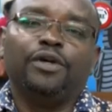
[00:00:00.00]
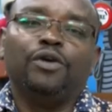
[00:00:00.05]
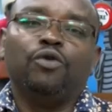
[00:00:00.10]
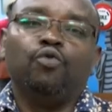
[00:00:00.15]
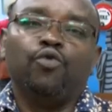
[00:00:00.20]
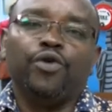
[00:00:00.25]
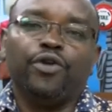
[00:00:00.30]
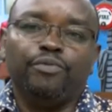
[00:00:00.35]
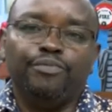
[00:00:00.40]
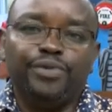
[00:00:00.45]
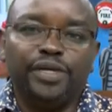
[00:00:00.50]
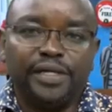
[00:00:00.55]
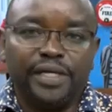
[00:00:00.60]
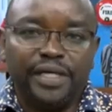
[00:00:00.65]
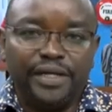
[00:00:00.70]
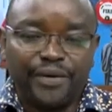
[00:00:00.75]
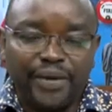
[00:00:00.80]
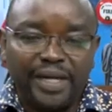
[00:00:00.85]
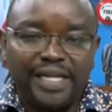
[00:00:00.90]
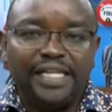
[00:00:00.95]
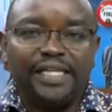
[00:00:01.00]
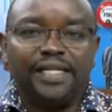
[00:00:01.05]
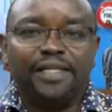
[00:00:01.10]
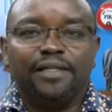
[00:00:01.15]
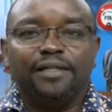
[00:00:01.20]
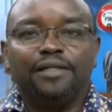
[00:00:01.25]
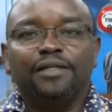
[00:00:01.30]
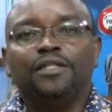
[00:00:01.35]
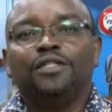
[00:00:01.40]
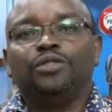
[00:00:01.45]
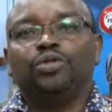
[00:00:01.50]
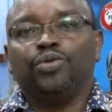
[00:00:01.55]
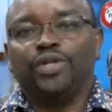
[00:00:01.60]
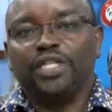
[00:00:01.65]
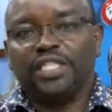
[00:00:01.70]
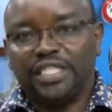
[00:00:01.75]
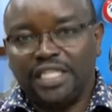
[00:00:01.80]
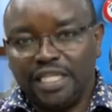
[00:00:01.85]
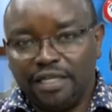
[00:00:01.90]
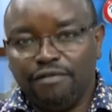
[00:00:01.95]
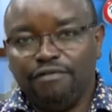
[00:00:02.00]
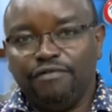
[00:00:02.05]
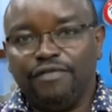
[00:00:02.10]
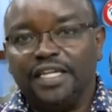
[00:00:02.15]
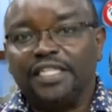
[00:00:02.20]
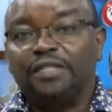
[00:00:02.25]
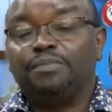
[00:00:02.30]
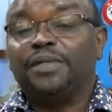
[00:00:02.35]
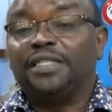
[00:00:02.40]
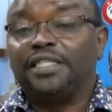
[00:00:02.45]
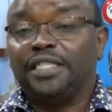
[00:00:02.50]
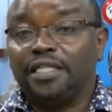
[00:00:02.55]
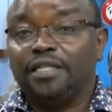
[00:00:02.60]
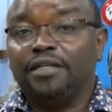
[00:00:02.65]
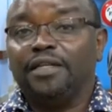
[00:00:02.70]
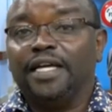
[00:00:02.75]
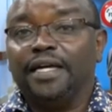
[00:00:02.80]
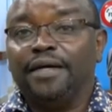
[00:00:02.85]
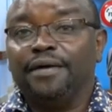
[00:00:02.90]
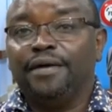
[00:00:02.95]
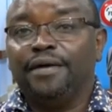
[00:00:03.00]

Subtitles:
will be ready to receive that particular